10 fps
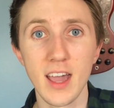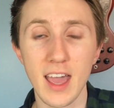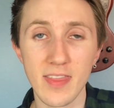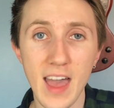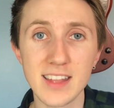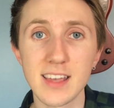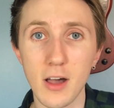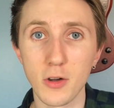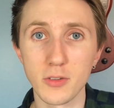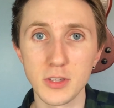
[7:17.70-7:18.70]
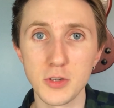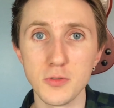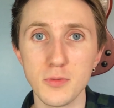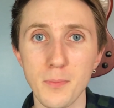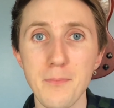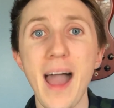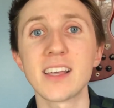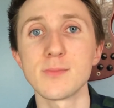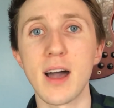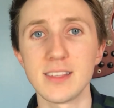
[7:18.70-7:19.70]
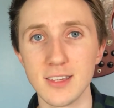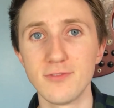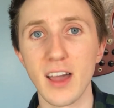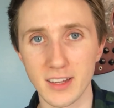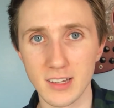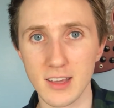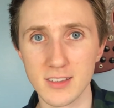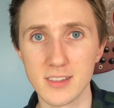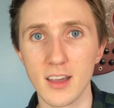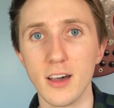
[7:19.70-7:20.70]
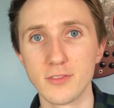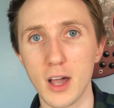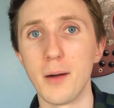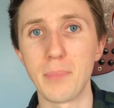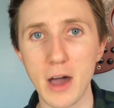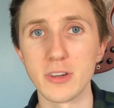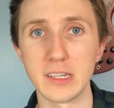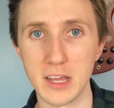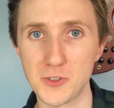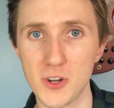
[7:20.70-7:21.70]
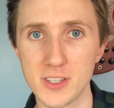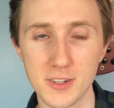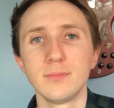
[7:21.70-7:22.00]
And that's how you maximize the effectiveness of compounding interest.